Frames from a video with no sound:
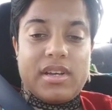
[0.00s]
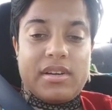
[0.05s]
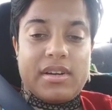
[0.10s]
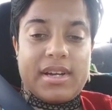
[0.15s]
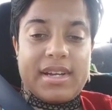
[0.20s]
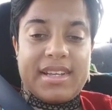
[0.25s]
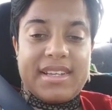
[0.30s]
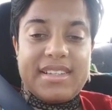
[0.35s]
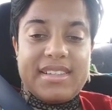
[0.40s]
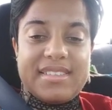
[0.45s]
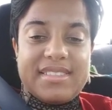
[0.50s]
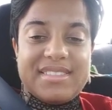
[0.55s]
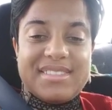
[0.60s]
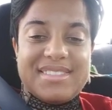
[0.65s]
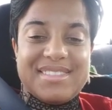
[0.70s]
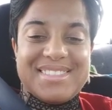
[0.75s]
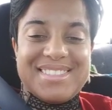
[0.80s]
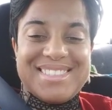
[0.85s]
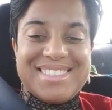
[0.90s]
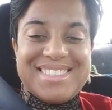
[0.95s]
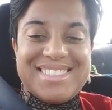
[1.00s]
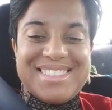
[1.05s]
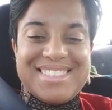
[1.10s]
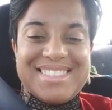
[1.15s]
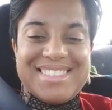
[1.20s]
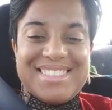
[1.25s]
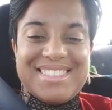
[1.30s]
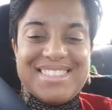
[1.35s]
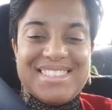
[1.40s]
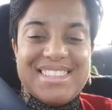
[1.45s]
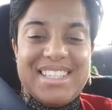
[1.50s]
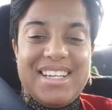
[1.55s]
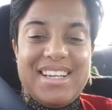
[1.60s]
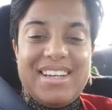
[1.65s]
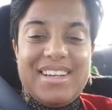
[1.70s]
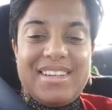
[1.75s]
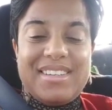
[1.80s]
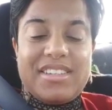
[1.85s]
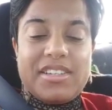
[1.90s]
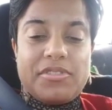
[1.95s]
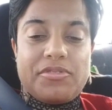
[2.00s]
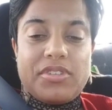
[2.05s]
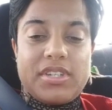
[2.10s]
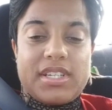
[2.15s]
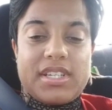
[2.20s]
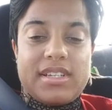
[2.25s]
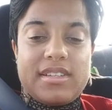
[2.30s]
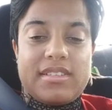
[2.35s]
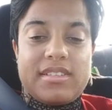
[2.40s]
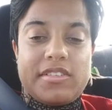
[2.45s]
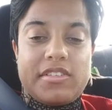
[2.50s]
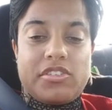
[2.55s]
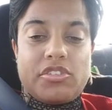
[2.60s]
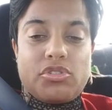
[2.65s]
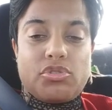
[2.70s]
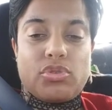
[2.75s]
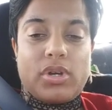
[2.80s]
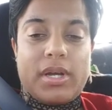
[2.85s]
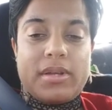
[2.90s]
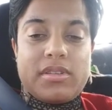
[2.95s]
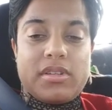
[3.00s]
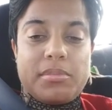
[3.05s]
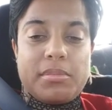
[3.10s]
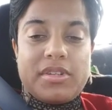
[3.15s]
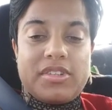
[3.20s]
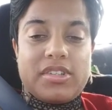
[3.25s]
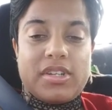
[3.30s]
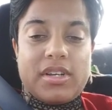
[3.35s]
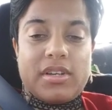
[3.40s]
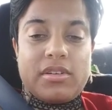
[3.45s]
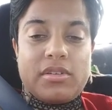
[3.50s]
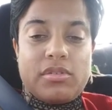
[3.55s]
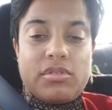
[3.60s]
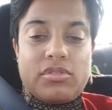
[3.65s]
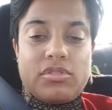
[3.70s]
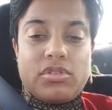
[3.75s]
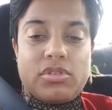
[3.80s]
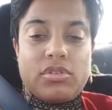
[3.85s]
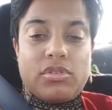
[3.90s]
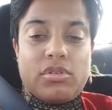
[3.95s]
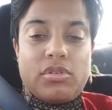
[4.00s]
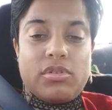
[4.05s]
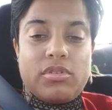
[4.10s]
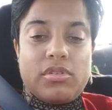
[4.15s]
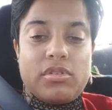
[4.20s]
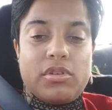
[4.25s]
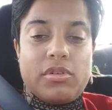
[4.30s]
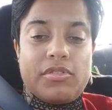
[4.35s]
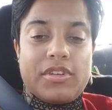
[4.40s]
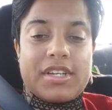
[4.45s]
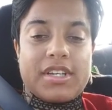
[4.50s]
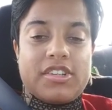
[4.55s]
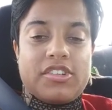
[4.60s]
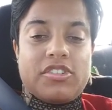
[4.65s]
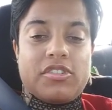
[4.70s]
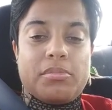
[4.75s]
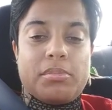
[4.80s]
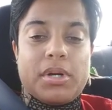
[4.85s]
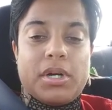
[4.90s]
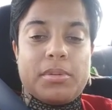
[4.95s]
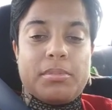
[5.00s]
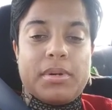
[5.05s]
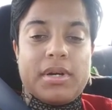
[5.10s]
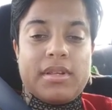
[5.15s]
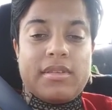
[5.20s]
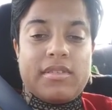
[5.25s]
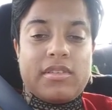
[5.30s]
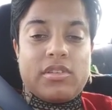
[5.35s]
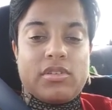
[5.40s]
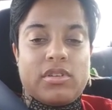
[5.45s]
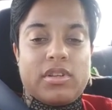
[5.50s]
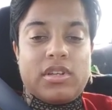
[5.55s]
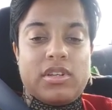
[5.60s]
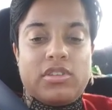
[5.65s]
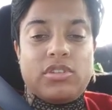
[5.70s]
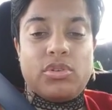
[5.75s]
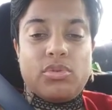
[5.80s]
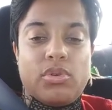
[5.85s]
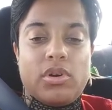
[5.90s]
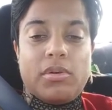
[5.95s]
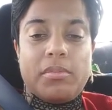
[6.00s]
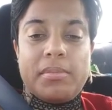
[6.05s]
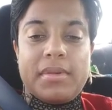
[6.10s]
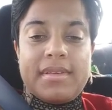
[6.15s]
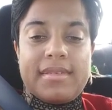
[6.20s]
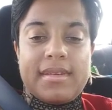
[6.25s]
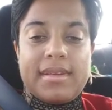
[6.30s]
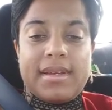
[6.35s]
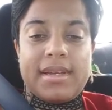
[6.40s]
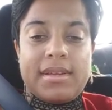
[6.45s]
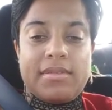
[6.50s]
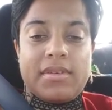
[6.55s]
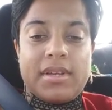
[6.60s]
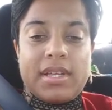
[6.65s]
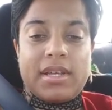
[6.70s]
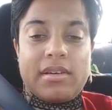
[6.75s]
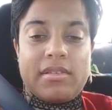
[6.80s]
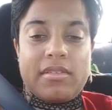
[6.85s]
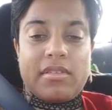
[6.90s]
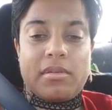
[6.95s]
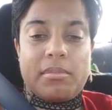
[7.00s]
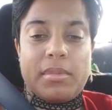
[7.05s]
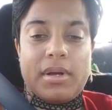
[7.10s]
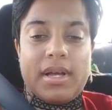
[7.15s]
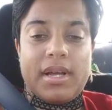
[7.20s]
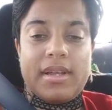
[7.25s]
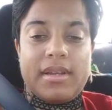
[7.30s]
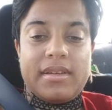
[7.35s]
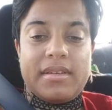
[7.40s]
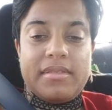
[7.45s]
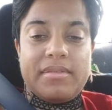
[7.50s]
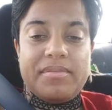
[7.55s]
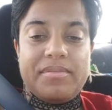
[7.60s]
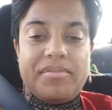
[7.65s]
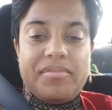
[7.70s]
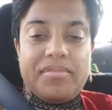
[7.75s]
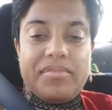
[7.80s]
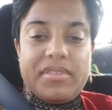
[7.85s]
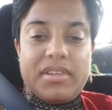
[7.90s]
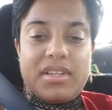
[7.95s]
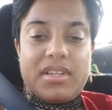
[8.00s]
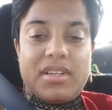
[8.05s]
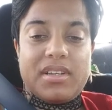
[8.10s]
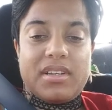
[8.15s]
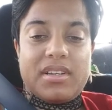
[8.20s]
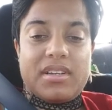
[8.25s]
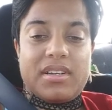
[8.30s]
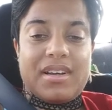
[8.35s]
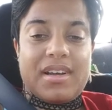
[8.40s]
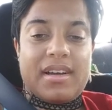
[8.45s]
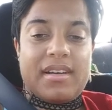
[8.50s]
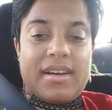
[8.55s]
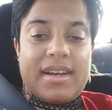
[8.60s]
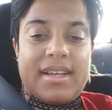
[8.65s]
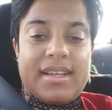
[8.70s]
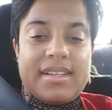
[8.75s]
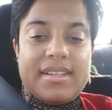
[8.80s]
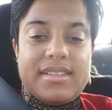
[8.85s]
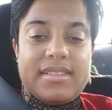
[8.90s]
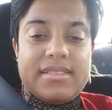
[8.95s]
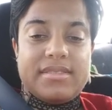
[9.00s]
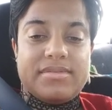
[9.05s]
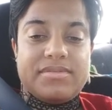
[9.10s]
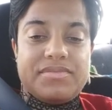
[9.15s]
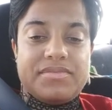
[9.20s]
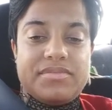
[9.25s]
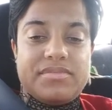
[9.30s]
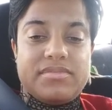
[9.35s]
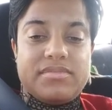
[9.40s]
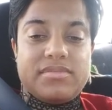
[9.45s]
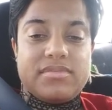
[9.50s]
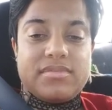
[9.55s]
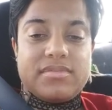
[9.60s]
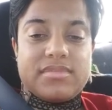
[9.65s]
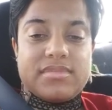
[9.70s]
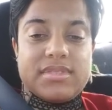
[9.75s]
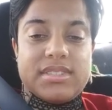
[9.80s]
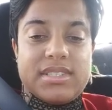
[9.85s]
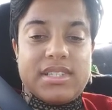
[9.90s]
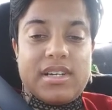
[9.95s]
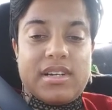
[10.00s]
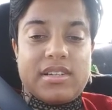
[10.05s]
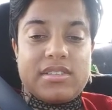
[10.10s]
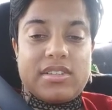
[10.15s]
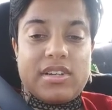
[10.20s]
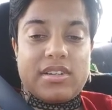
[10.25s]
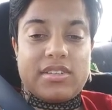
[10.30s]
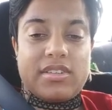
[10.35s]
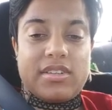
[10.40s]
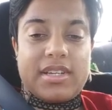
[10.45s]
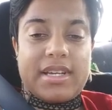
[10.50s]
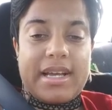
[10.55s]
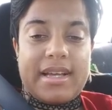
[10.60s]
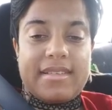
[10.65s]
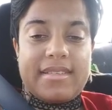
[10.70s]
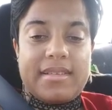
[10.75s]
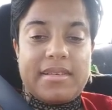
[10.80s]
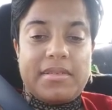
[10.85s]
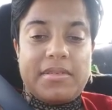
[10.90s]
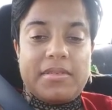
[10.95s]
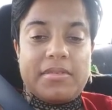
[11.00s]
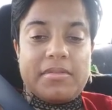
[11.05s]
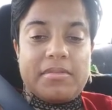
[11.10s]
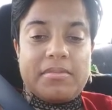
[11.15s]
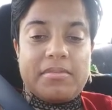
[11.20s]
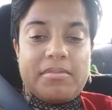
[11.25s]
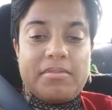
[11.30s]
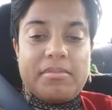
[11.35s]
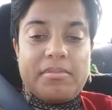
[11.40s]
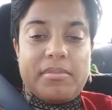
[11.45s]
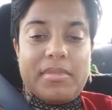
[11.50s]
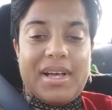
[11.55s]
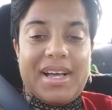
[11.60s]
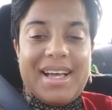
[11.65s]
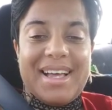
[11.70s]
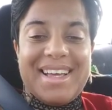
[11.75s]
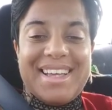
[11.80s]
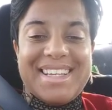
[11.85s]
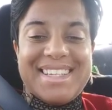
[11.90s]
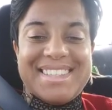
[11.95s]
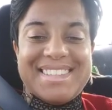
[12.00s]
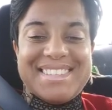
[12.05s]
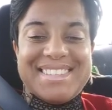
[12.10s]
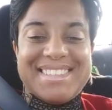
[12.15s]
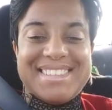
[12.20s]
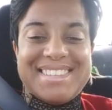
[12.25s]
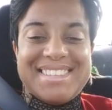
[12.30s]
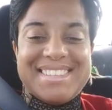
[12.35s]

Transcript: alright and don't forget to subscribe to my channel and turn on the notification bell button so that you won't miss any videos of mine alright and I'll talk to you guys soon bye